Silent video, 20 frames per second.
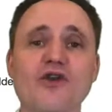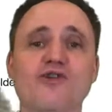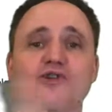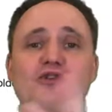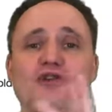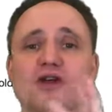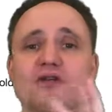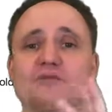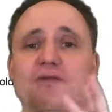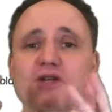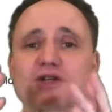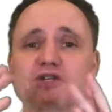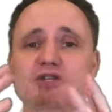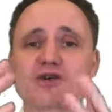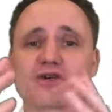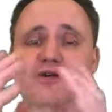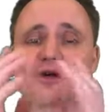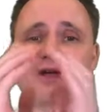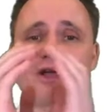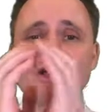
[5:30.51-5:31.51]
So you got to make
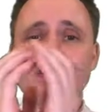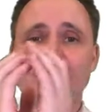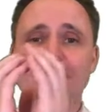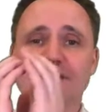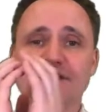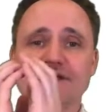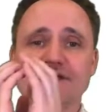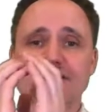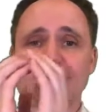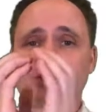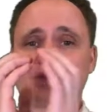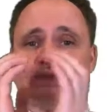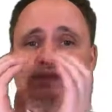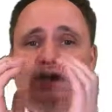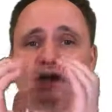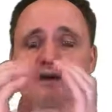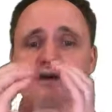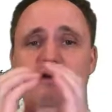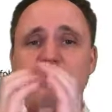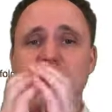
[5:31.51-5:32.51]
sure it's like a
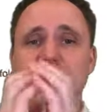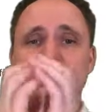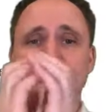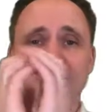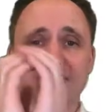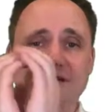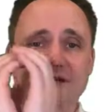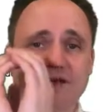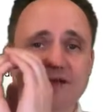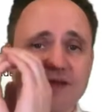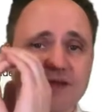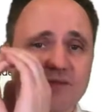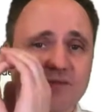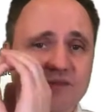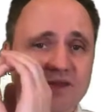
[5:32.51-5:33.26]
Docker, right?